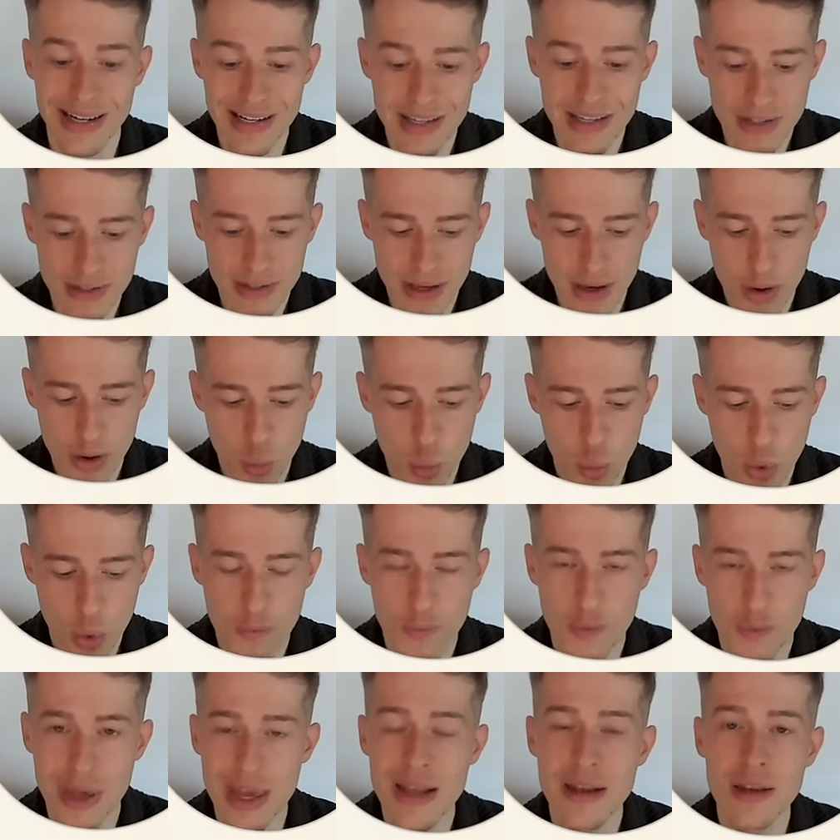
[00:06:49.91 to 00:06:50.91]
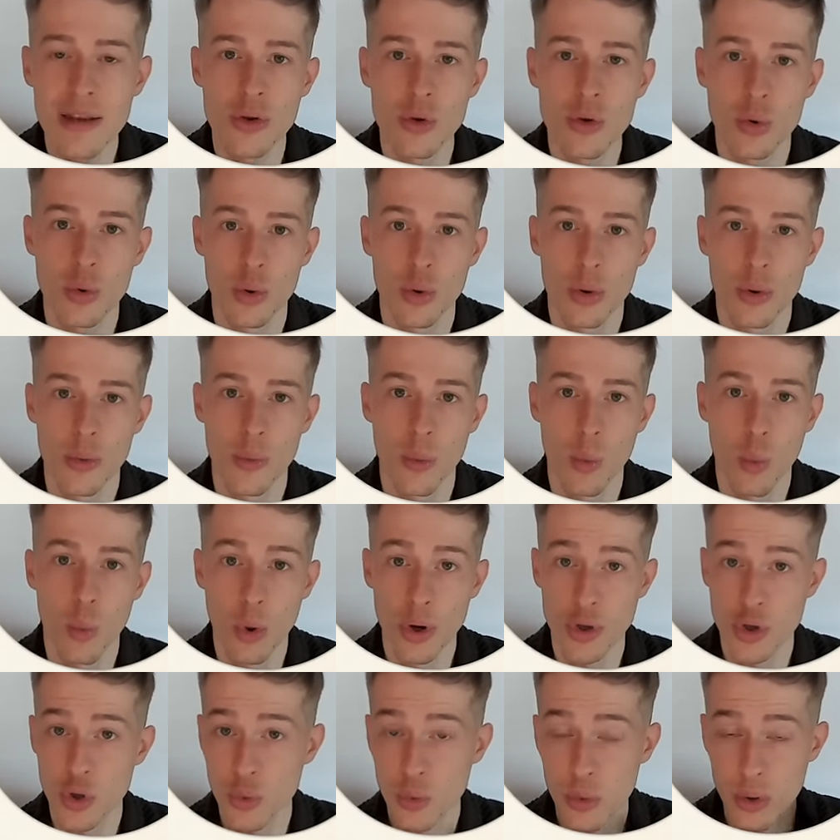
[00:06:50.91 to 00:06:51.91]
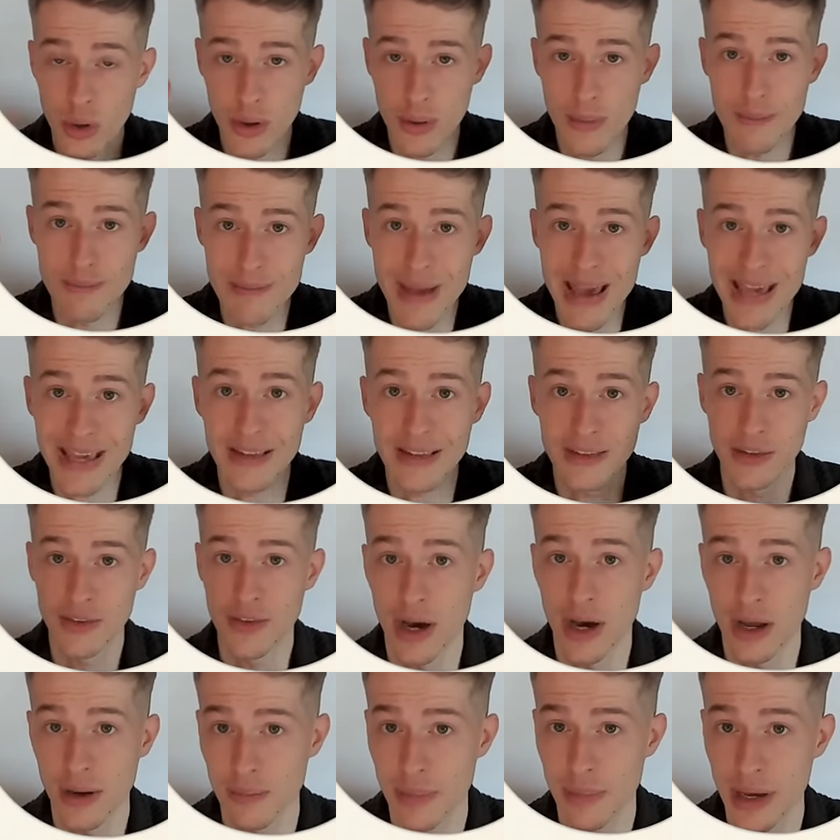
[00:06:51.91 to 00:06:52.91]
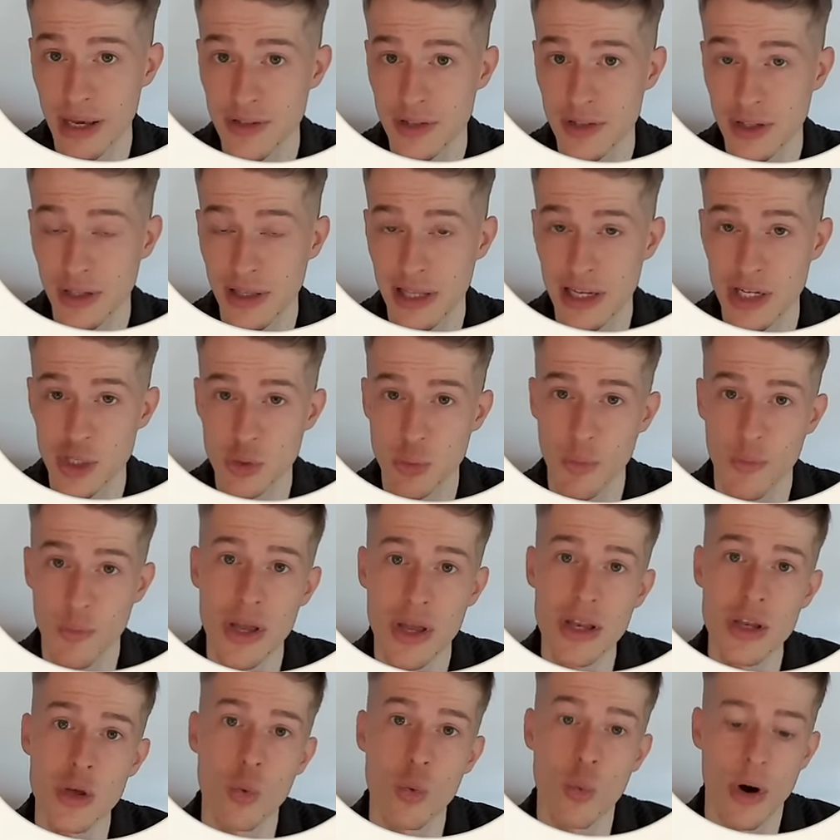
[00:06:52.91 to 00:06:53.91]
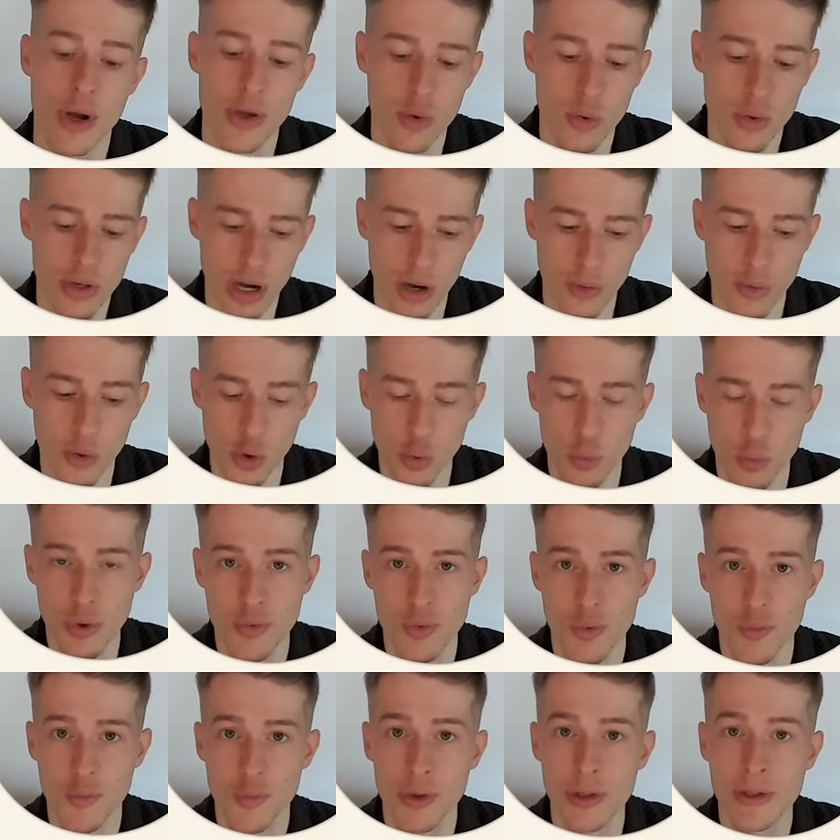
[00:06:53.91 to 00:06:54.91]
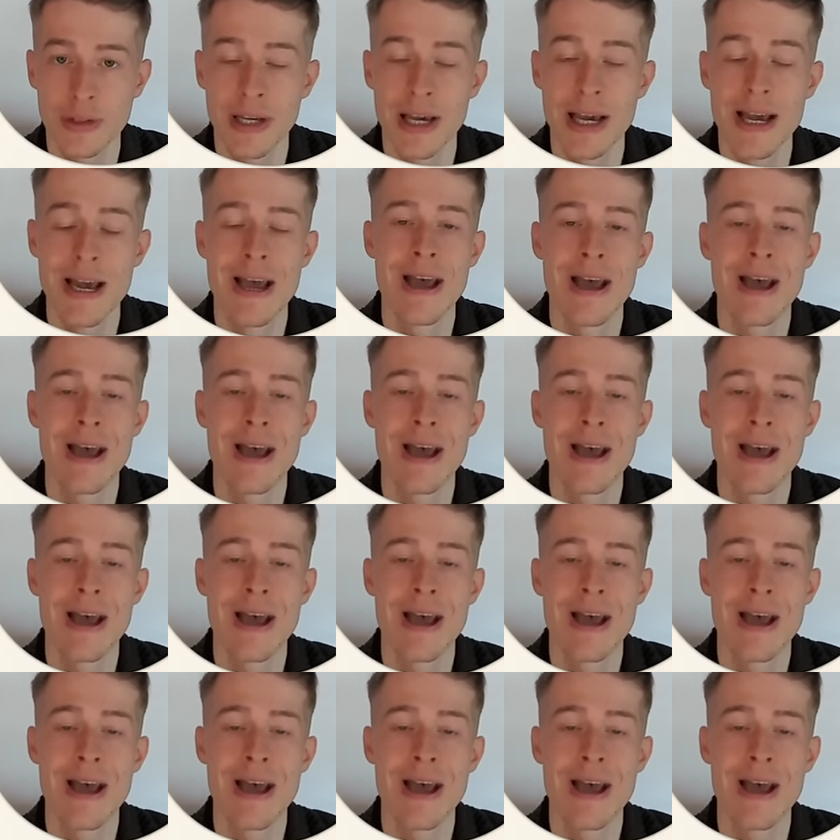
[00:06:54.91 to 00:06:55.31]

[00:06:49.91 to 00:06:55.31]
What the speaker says: It is within you where you make it done, basically. It is within you where you encounter the wish fulfilled.